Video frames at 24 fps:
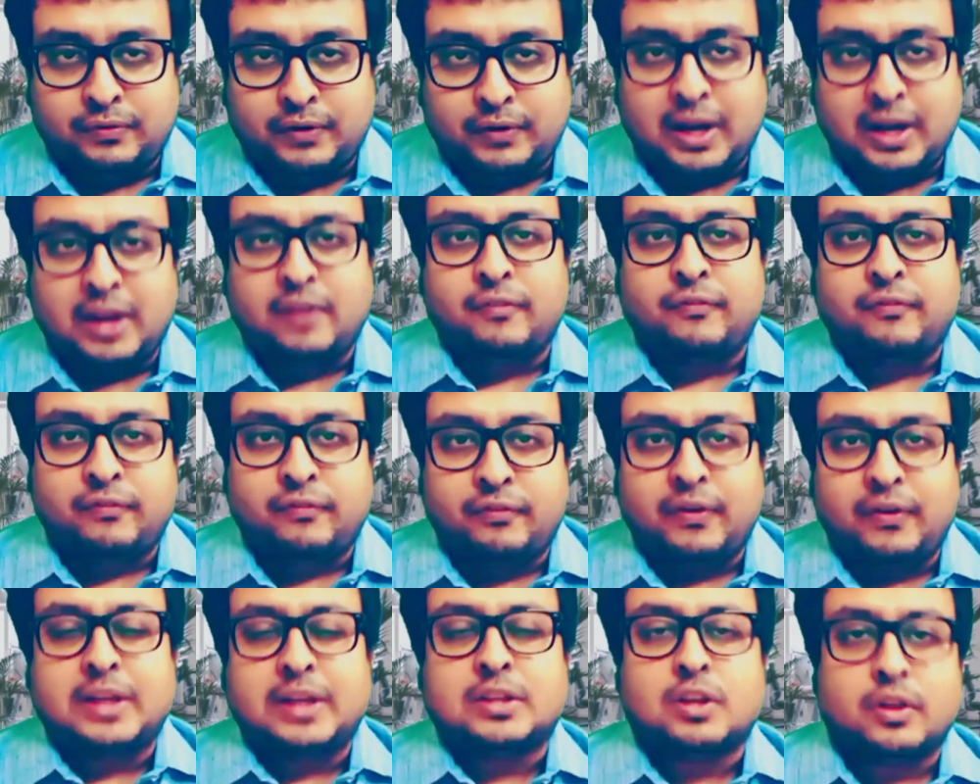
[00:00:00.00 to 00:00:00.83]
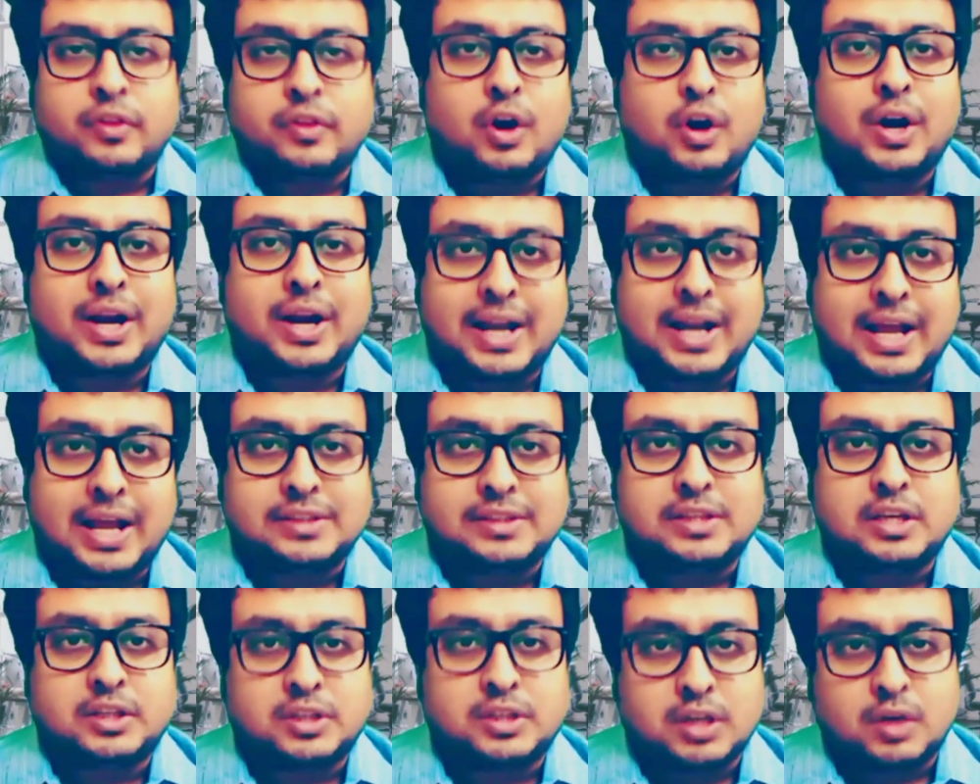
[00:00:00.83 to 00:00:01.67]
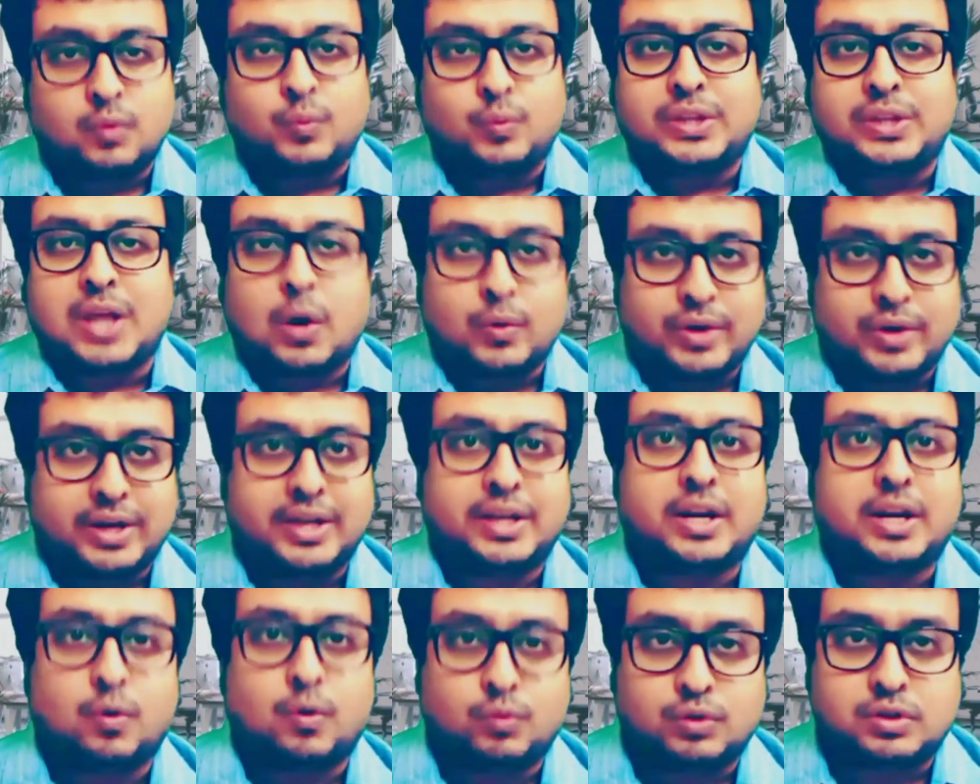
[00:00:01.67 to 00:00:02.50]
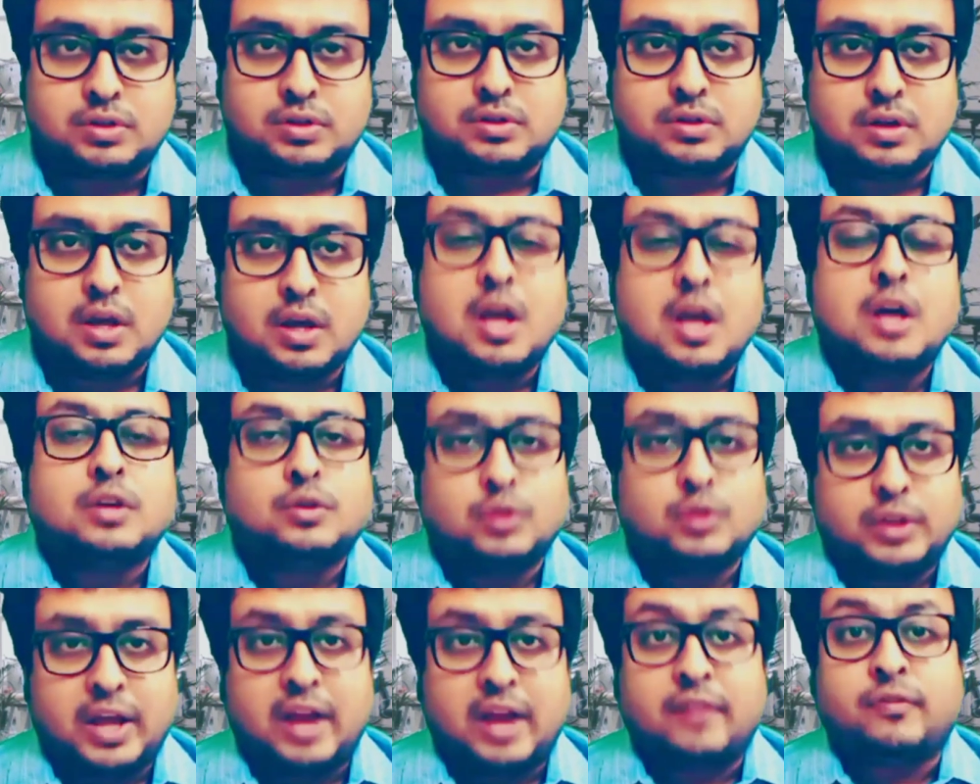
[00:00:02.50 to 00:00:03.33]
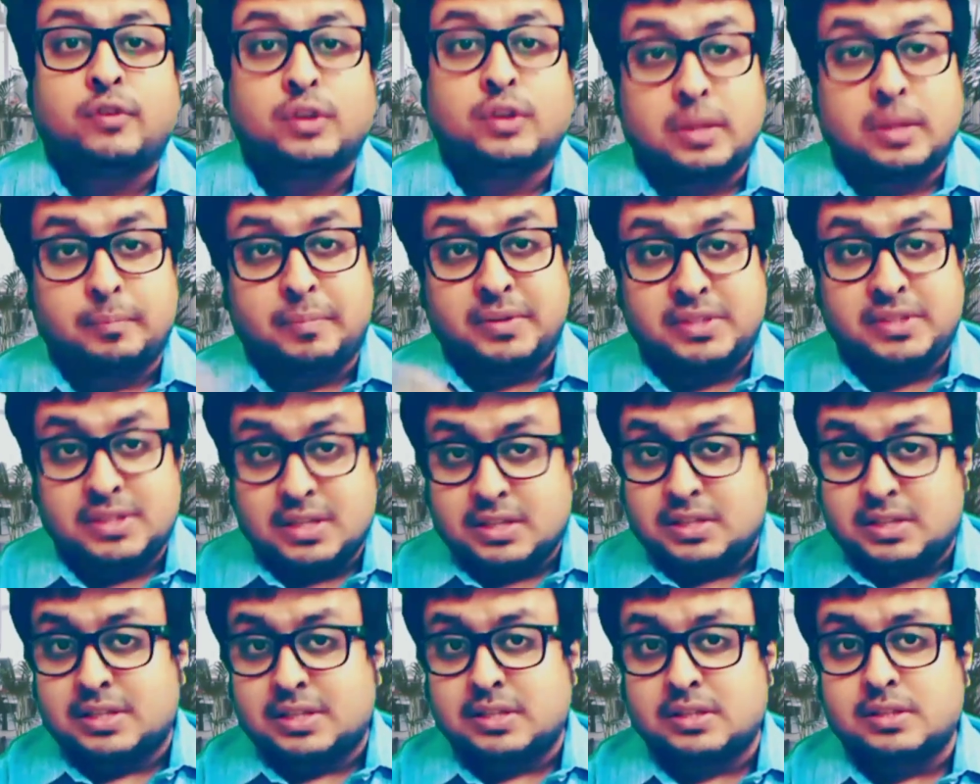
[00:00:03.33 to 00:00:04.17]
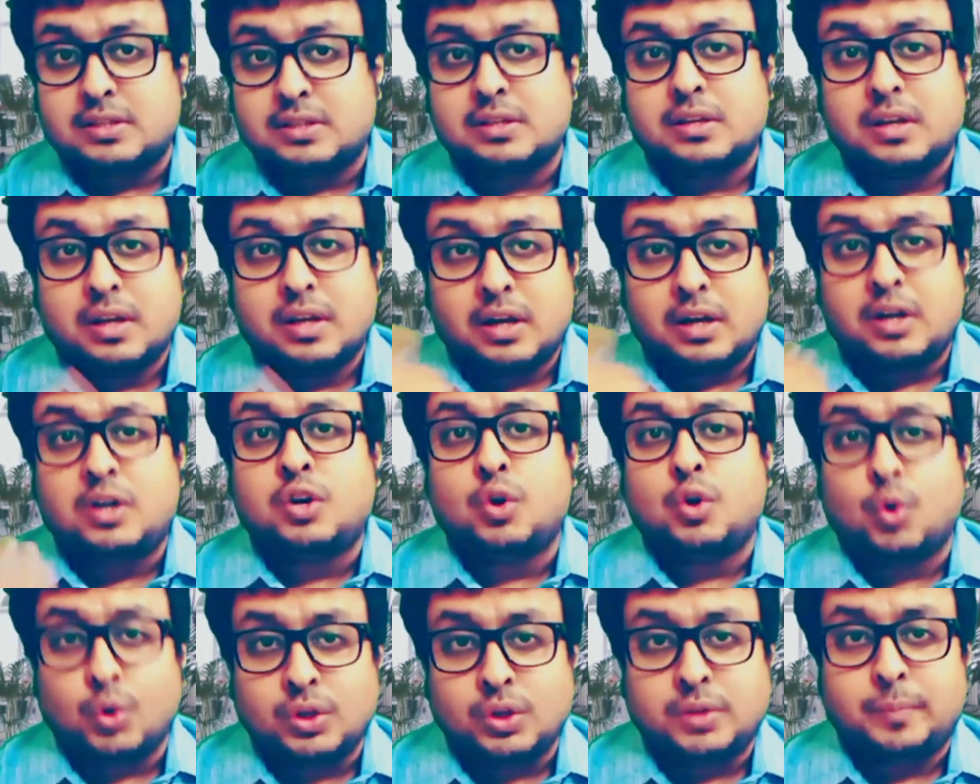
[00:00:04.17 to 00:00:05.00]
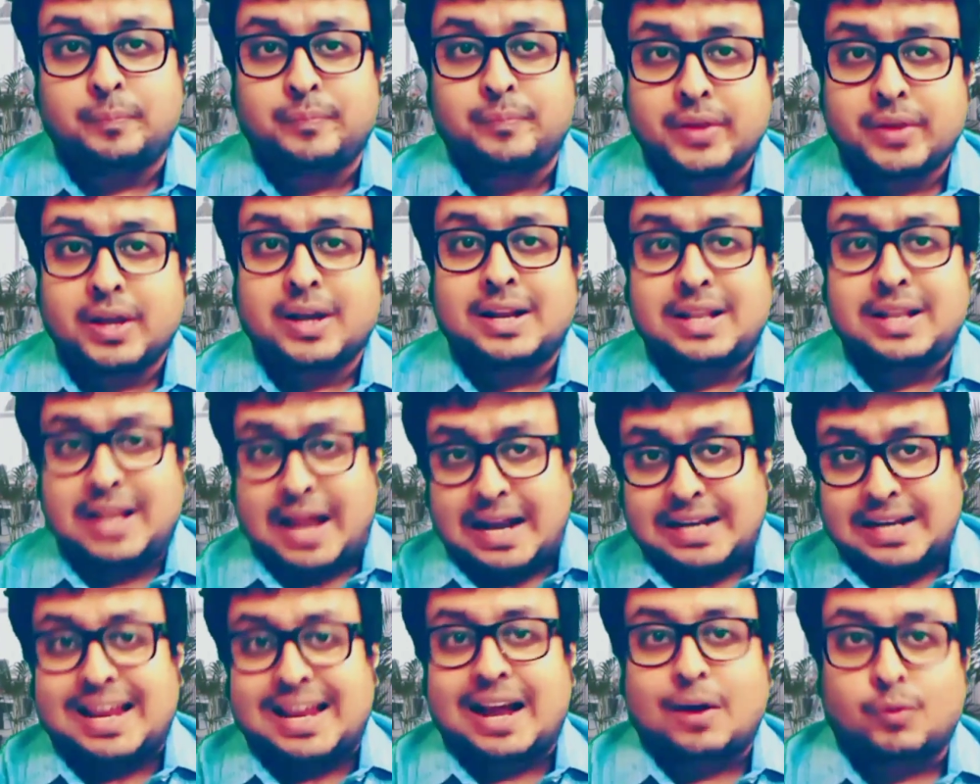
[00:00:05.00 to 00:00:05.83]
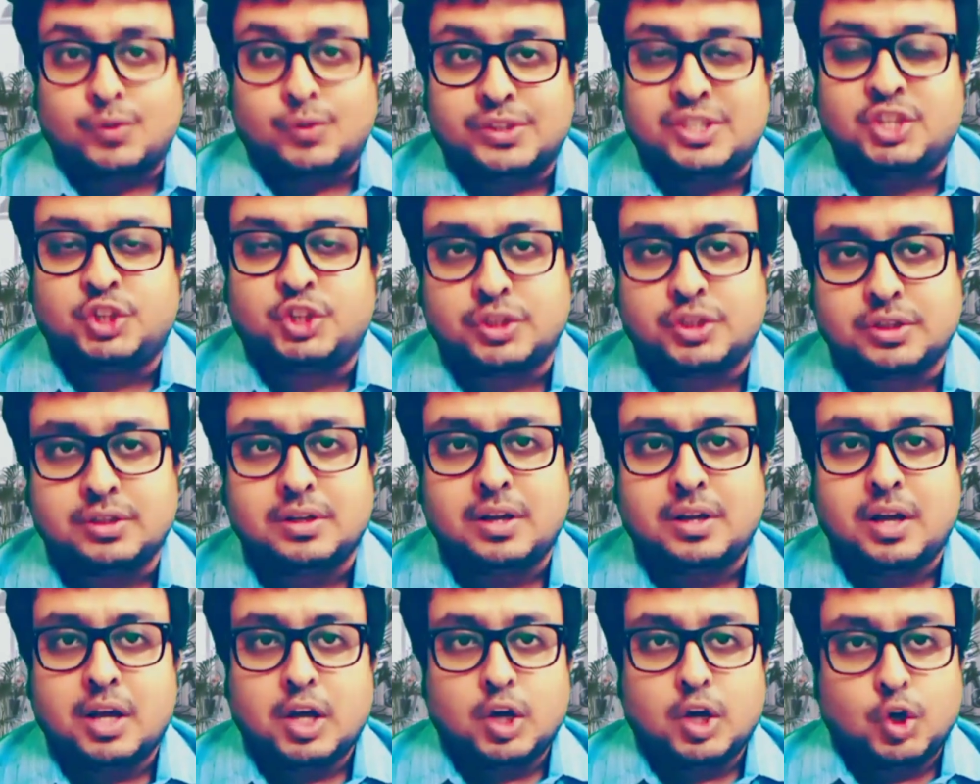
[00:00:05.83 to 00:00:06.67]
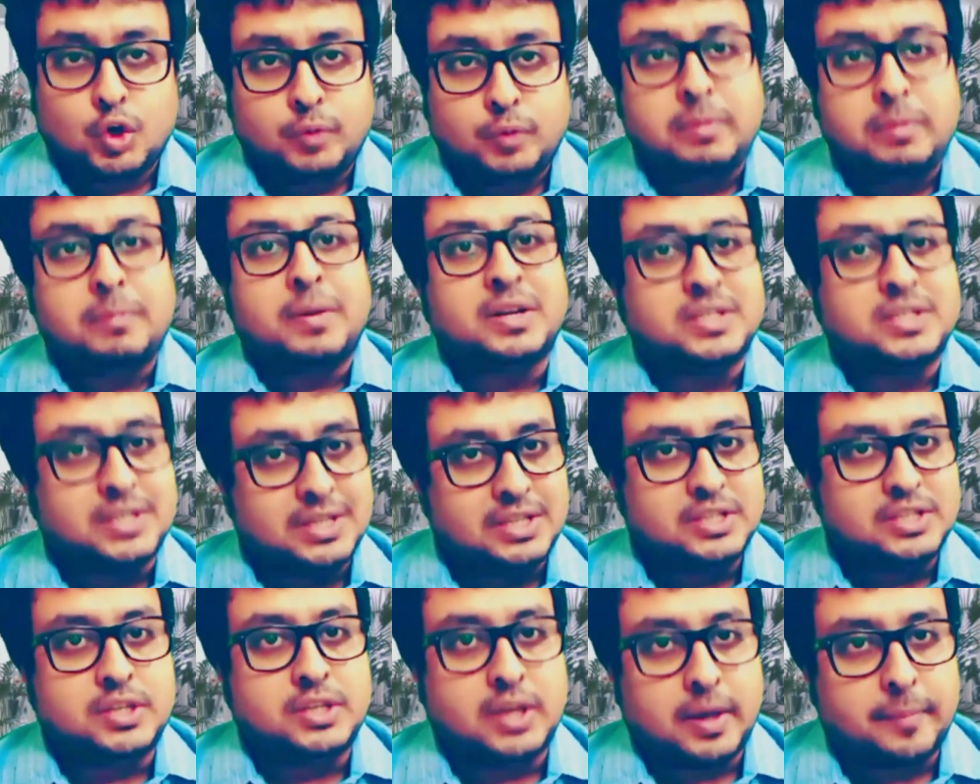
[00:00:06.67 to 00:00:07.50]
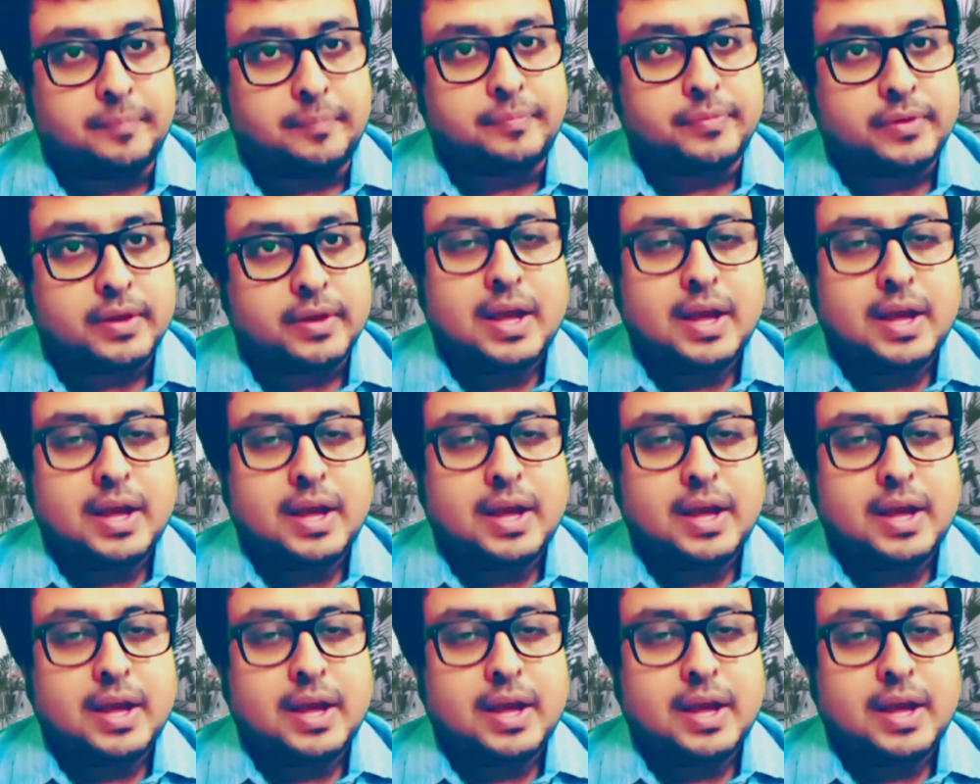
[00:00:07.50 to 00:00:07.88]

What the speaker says: keep faith on the organization without any doubts. So therefore the business growth, client acquisition will be much easier.